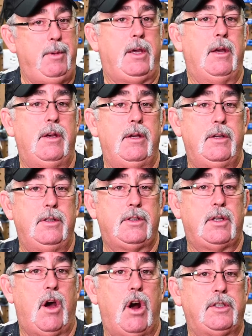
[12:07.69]

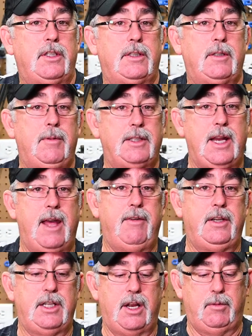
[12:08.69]
because our system doesn't have
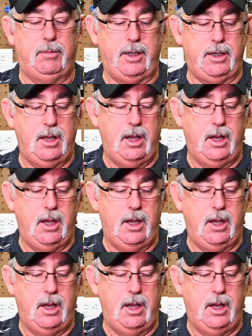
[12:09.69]
any channel bleed.